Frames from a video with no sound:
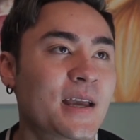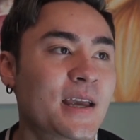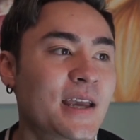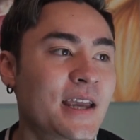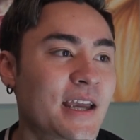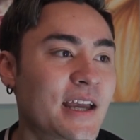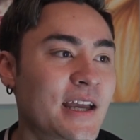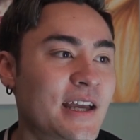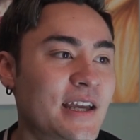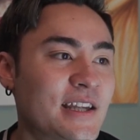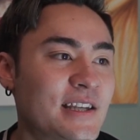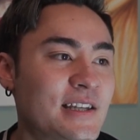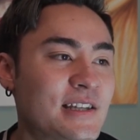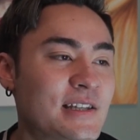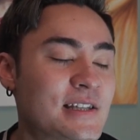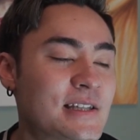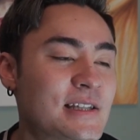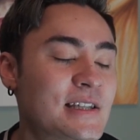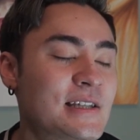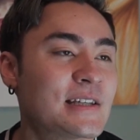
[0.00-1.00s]

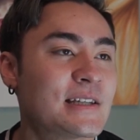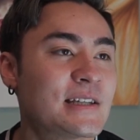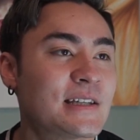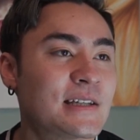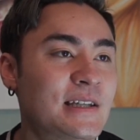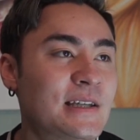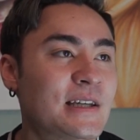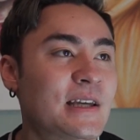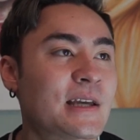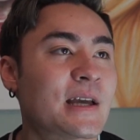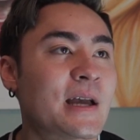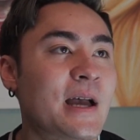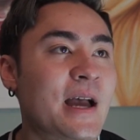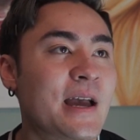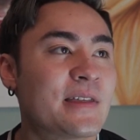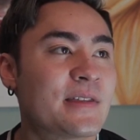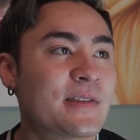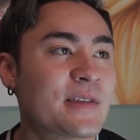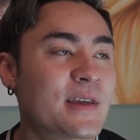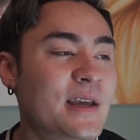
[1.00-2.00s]
And I
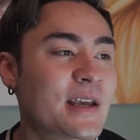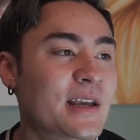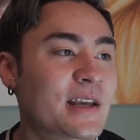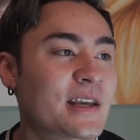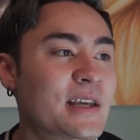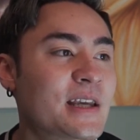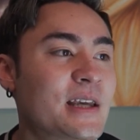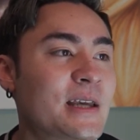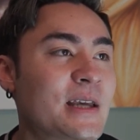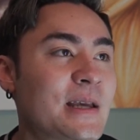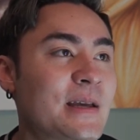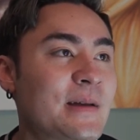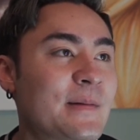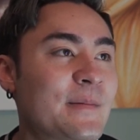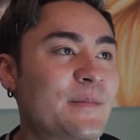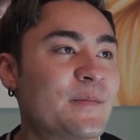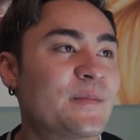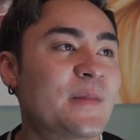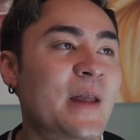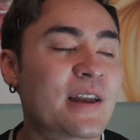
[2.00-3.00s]
think
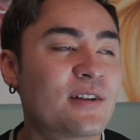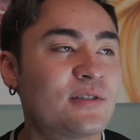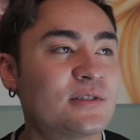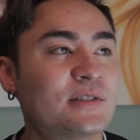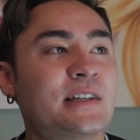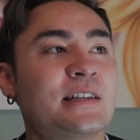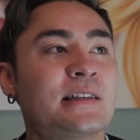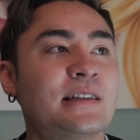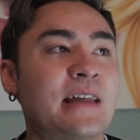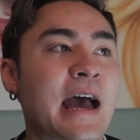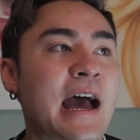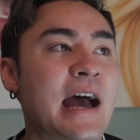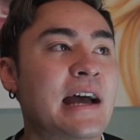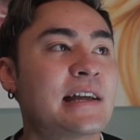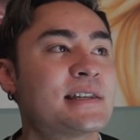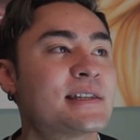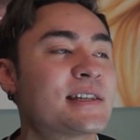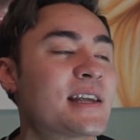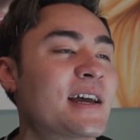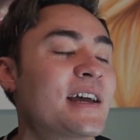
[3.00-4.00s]
not only
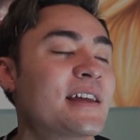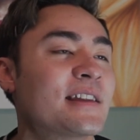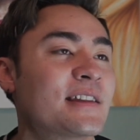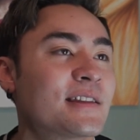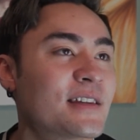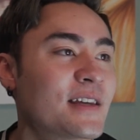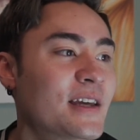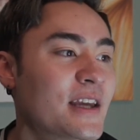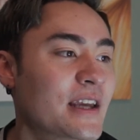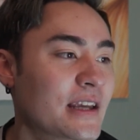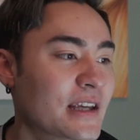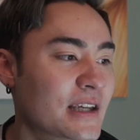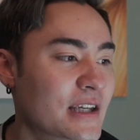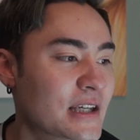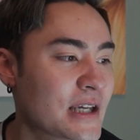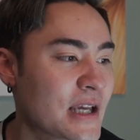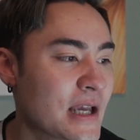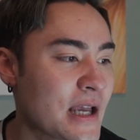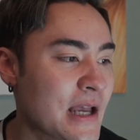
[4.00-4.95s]
that, I think